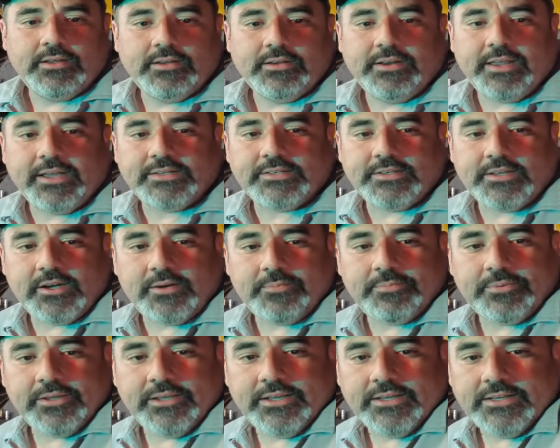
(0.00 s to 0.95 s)
Next
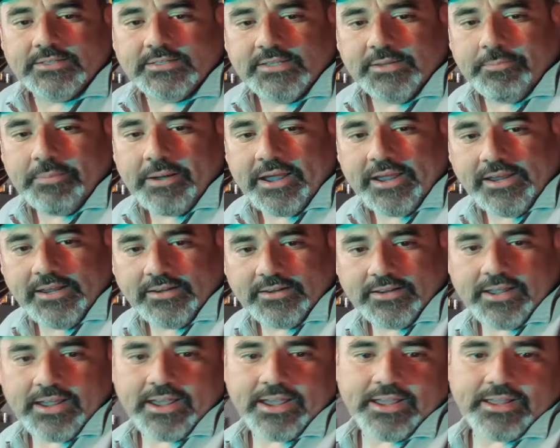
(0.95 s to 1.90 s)
up is the paint
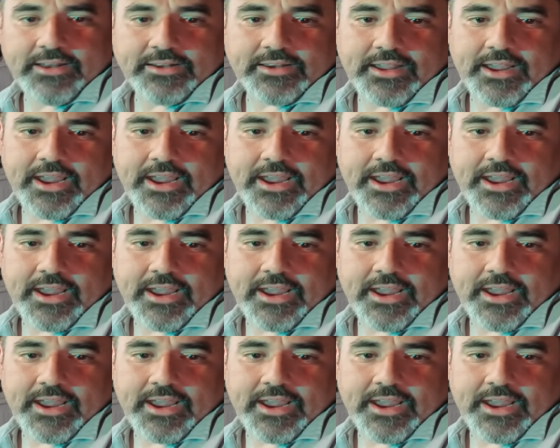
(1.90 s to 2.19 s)
at